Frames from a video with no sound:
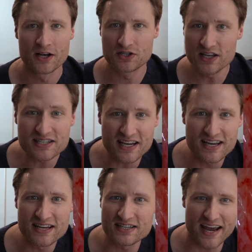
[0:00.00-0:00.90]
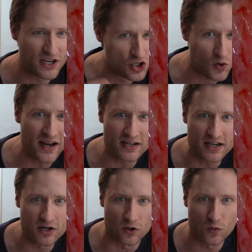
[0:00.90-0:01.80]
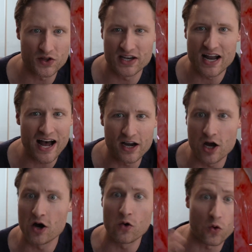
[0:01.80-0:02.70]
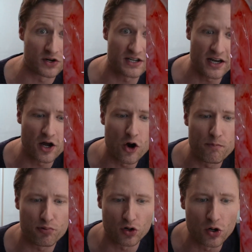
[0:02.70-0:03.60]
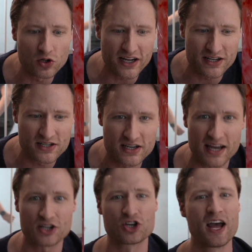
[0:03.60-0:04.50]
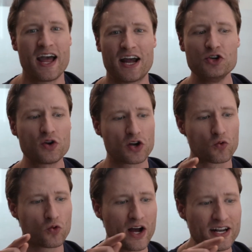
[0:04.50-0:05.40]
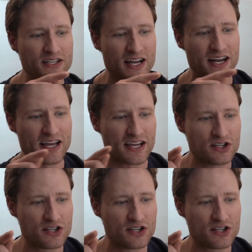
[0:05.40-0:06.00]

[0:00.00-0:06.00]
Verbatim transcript: So this This is a straight needle with a 9-0 or 10-0 prolene stitch, and you can run it in a